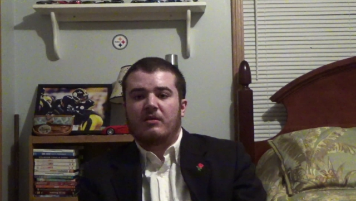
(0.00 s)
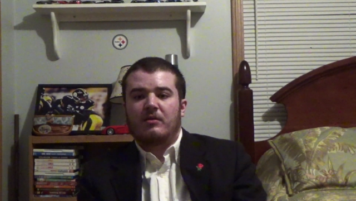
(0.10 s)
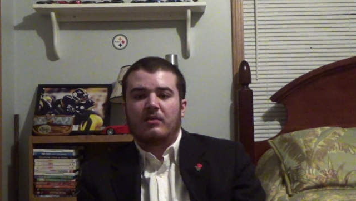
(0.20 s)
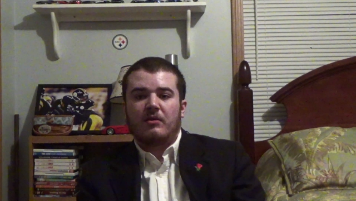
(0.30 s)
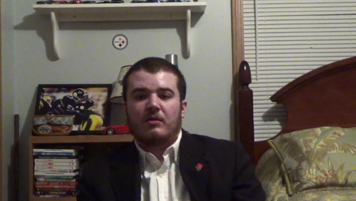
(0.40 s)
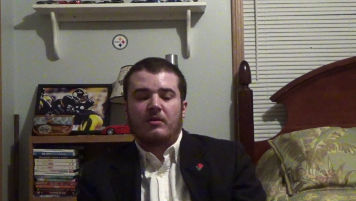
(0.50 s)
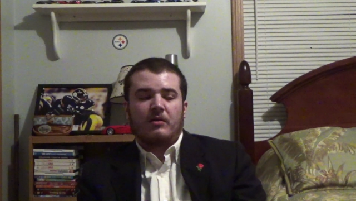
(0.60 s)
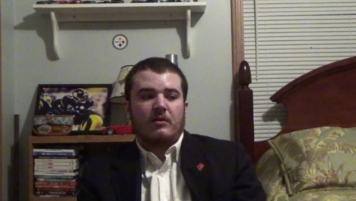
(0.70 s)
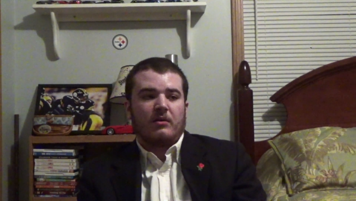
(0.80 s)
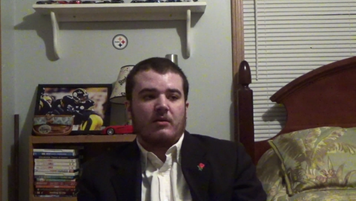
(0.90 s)

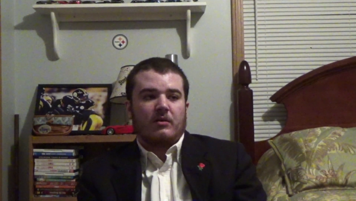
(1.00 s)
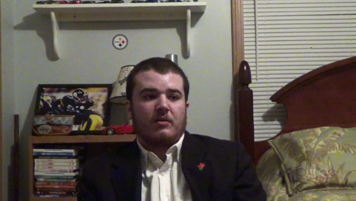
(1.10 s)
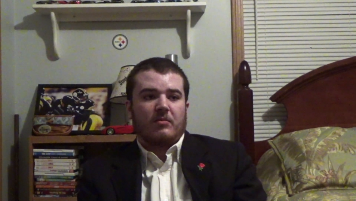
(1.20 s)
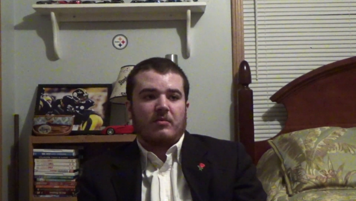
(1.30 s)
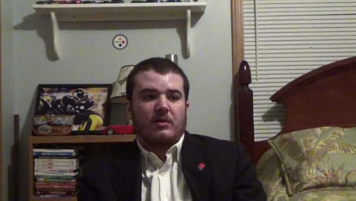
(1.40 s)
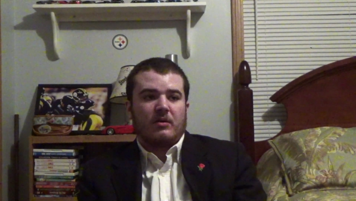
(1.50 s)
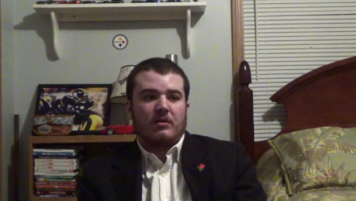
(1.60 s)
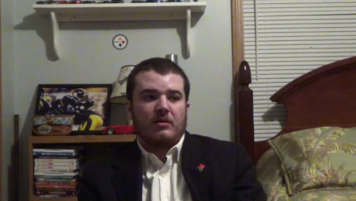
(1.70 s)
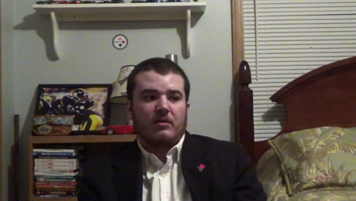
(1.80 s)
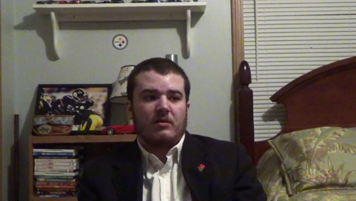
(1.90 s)

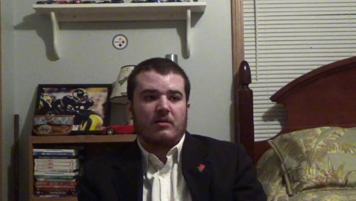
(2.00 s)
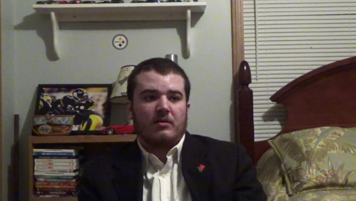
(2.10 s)
No one is speaking in this clip.